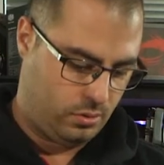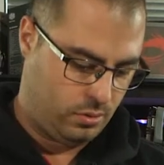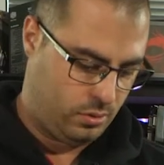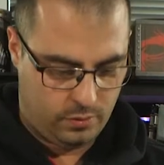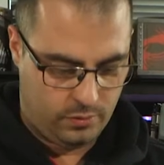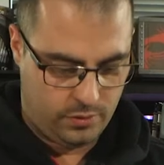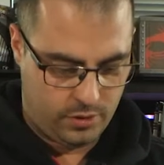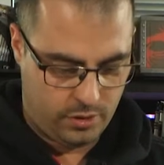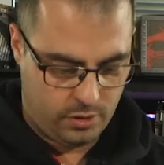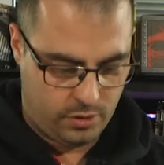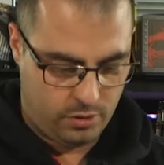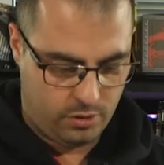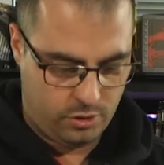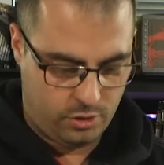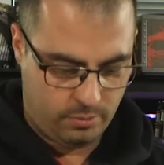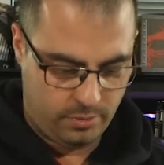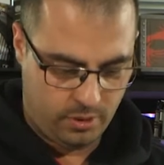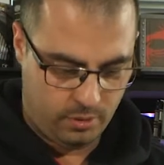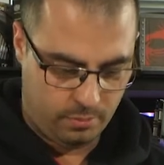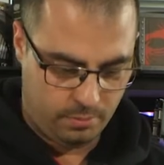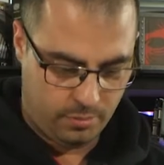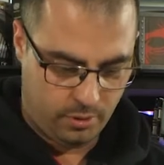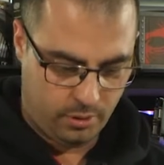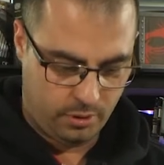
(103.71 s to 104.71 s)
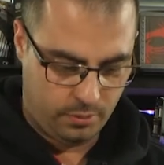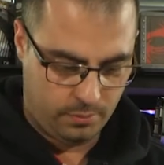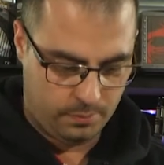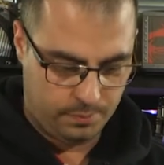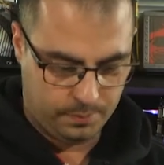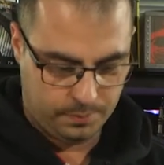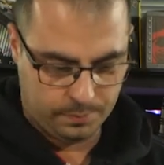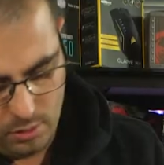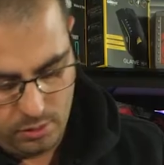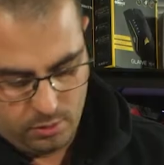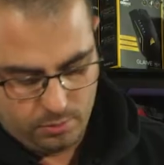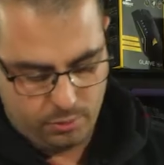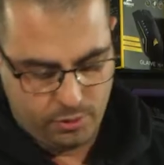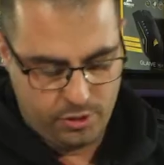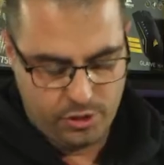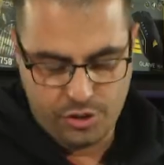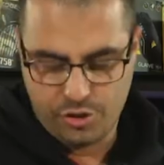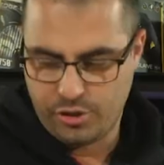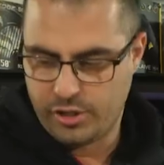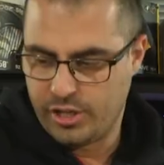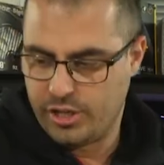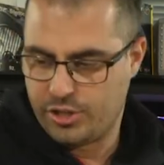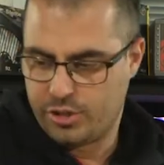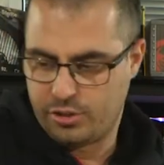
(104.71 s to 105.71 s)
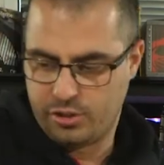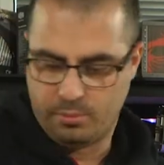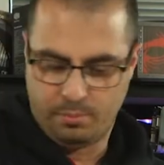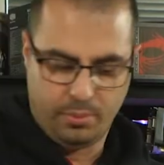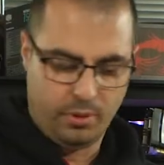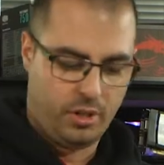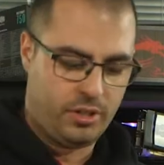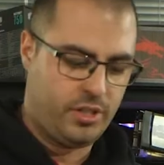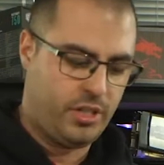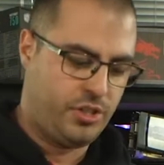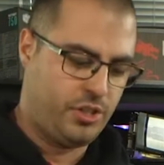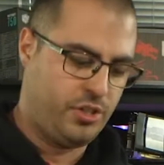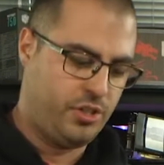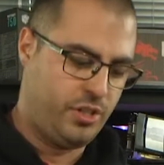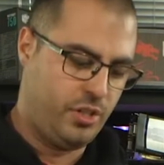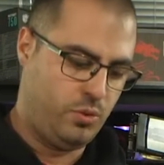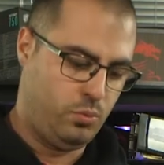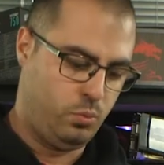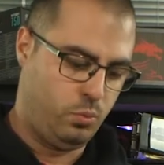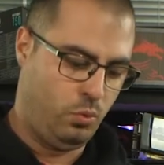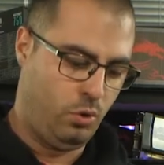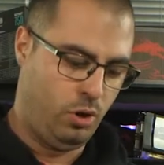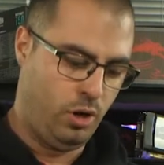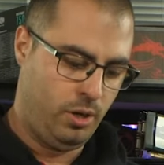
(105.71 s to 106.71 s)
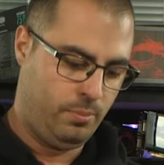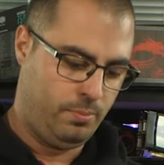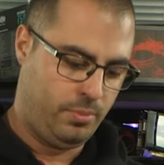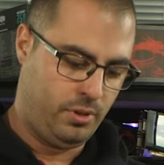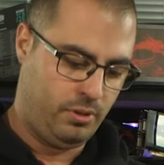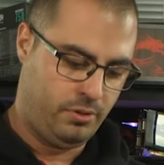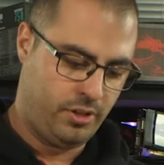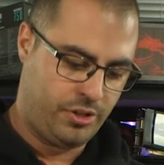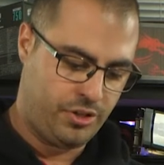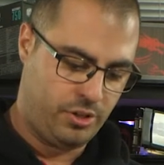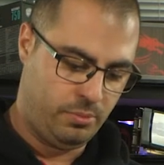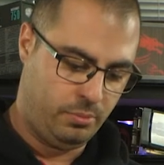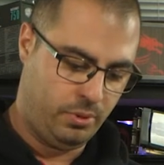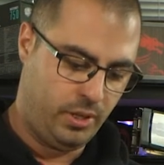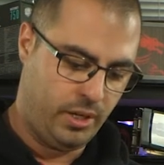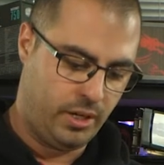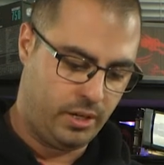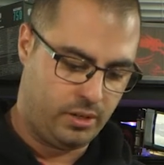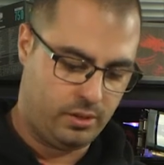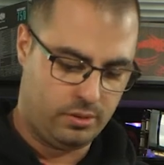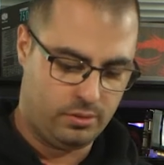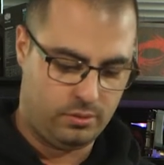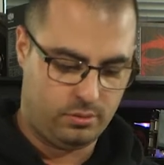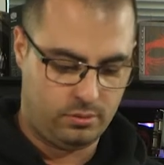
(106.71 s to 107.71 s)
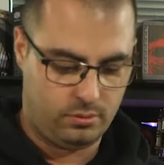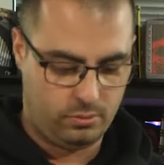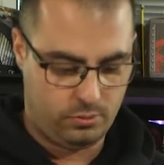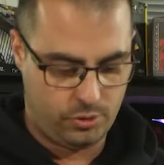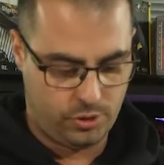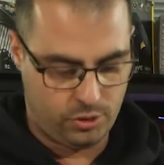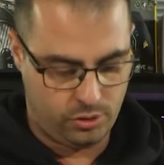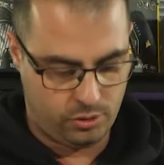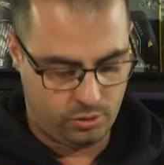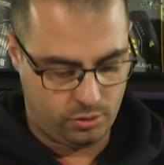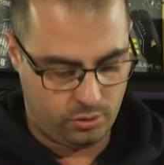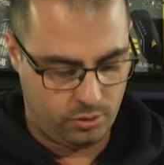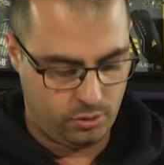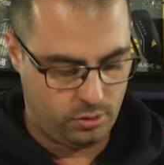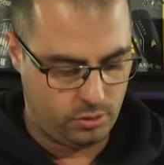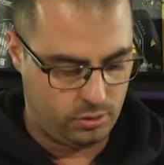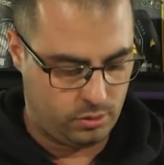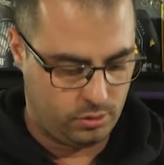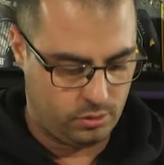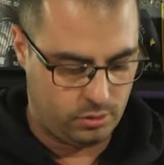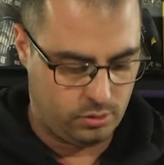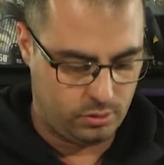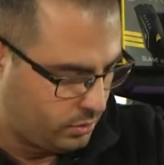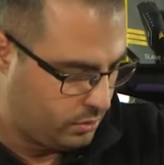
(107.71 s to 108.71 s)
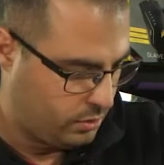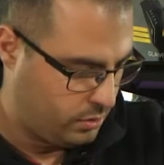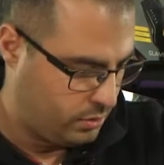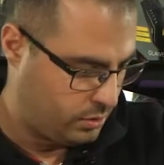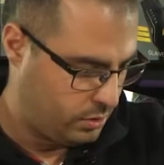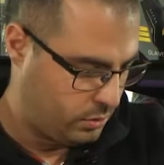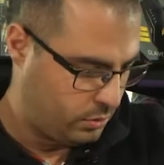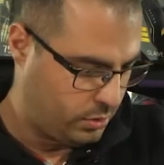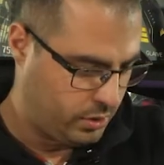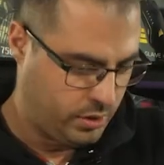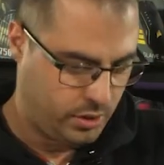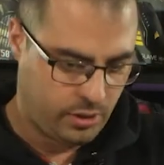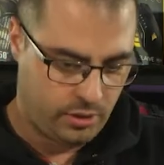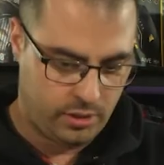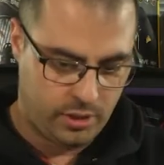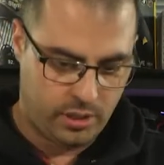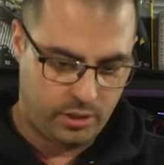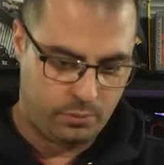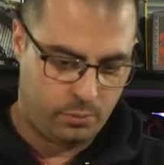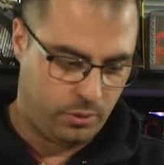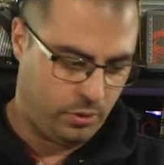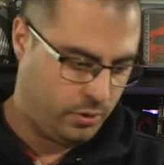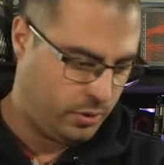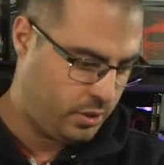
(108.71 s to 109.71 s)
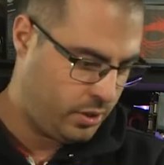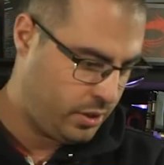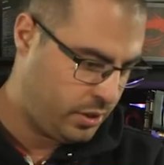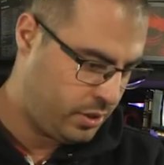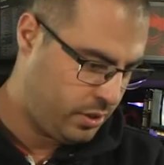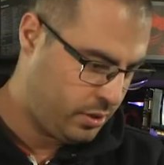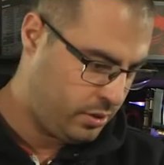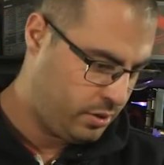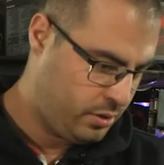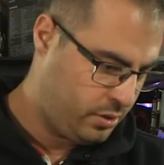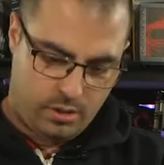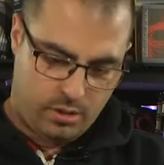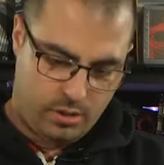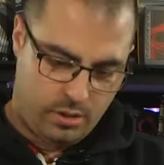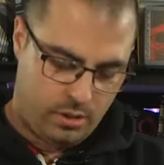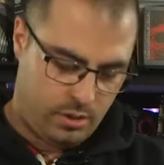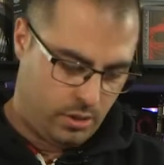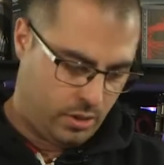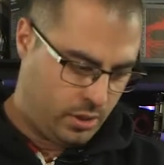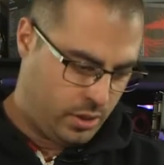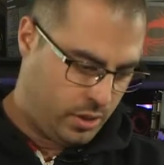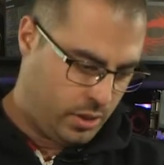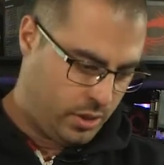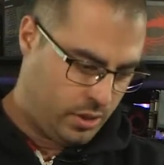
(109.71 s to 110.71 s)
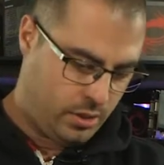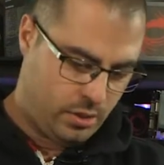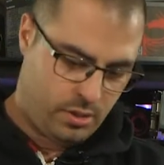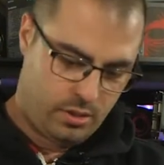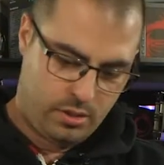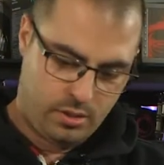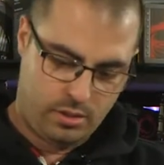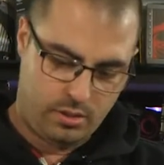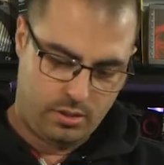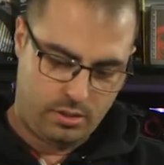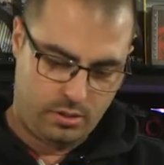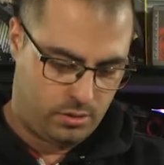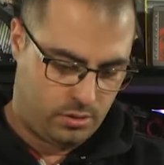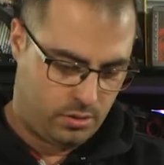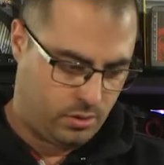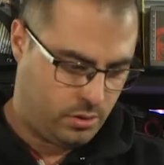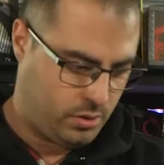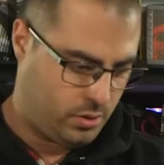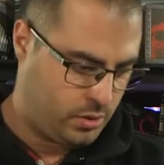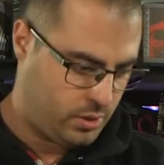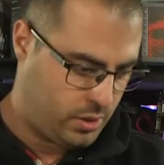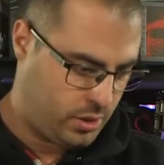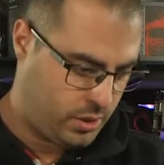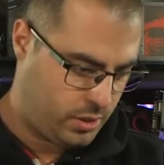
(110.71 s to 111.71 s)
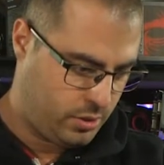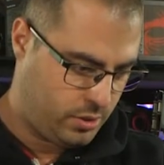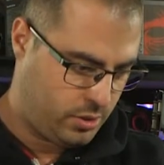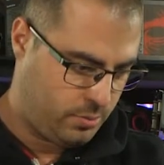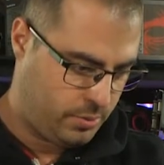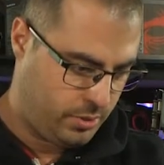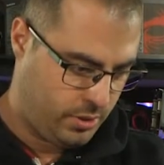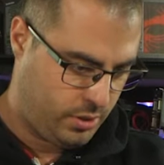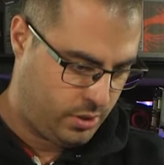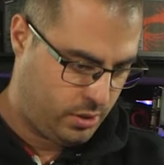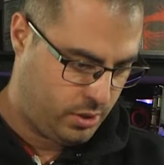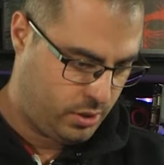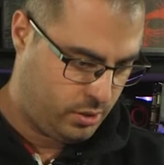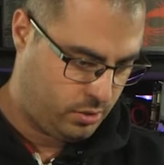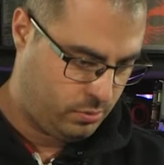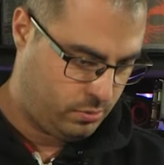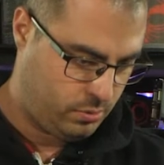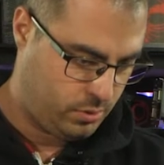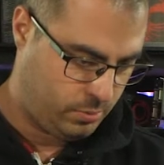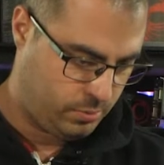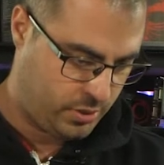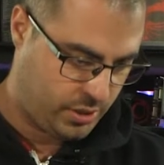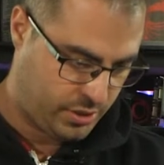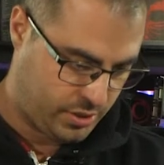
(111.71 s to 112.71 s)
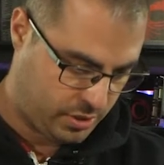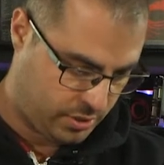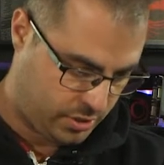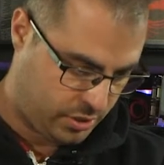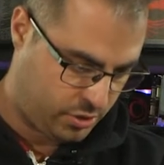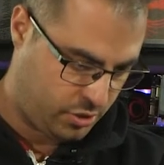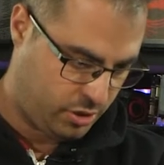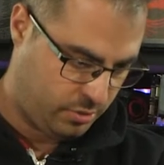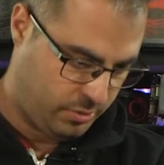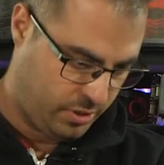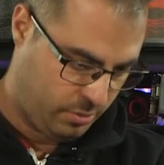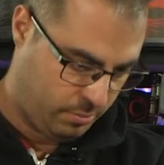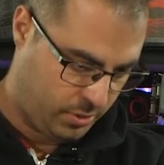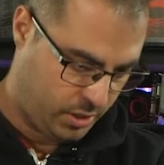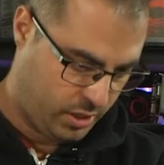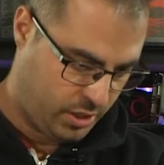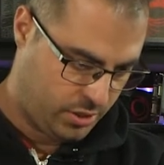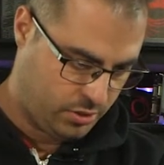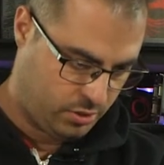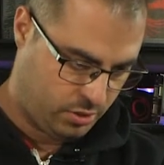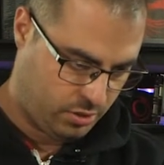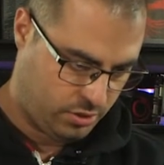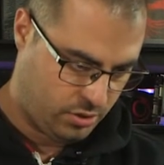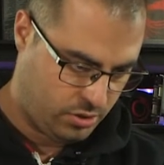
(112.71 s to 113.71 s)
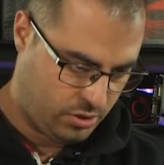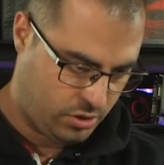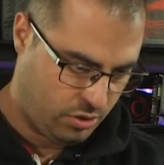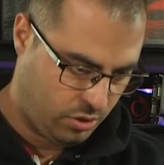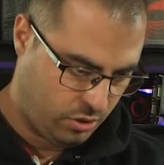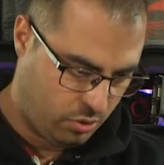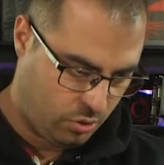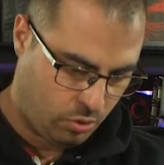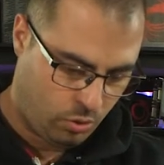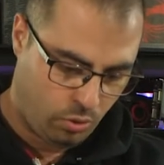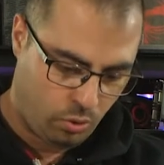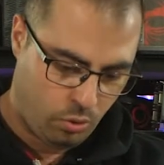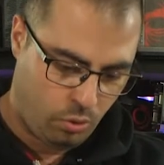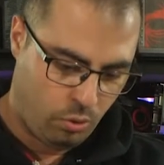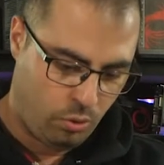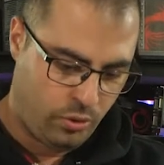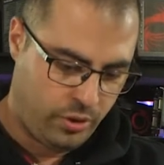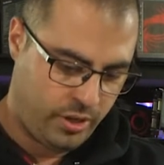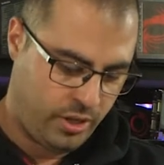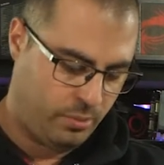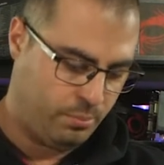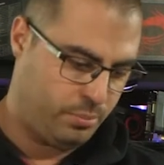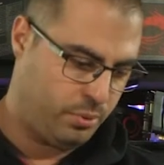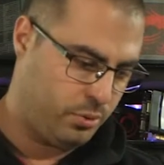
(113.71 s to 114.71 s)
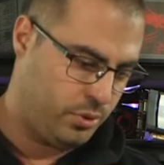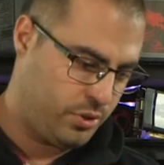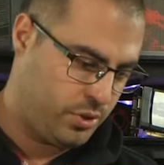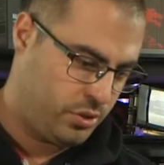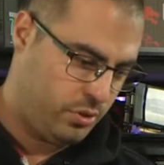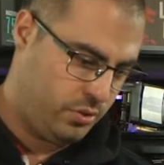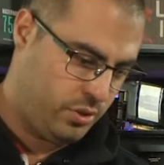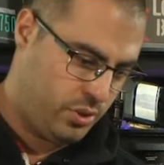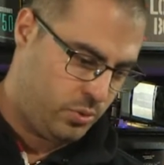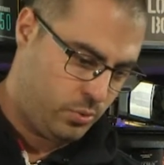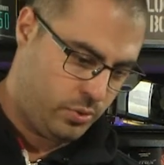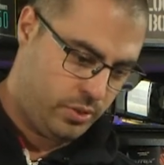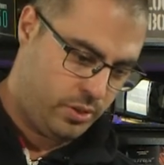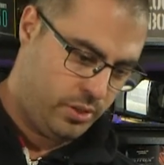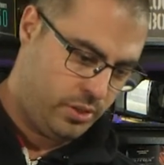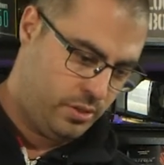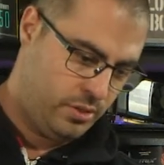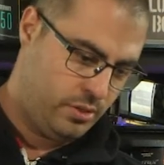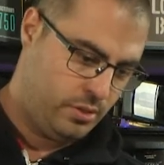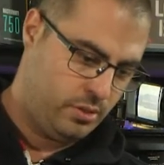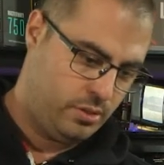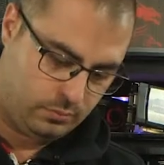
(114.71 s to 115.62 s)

So this is going to be the bottom. It's pretty strange because the box actually says white, but they're actually black, which is good. So looking at that one there, and then second speaker, I'm guessing this is going to be the master because this has got all the inputs on this one here.